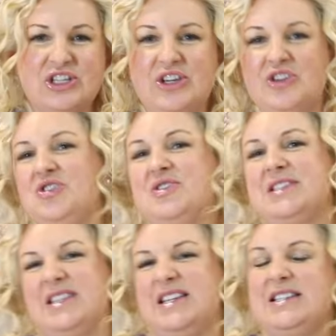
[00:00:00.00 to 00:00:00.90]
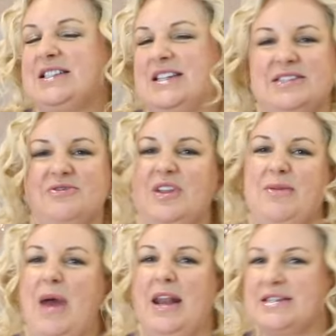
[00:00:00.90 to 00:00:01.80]
that you use in this doesn't really
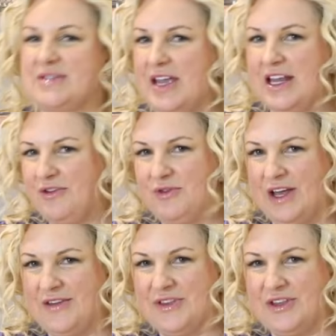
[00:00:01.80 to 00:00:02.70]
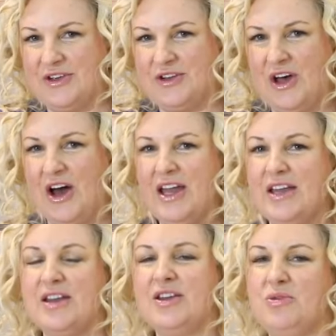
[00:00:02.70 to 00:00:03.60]
matter, so any flavor that you
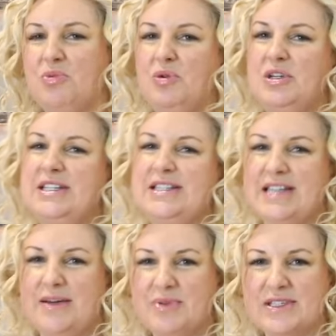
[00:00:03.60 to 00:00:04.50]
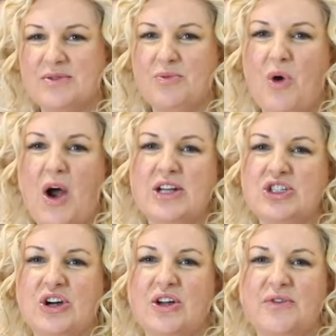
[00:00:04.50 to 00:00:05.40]
like. You will need to temper some white
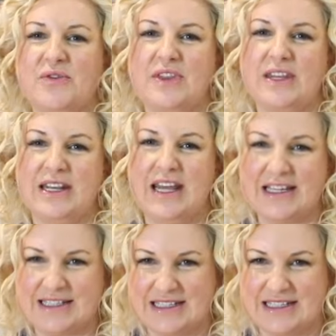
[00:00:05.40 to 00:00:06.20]
chocolate for the next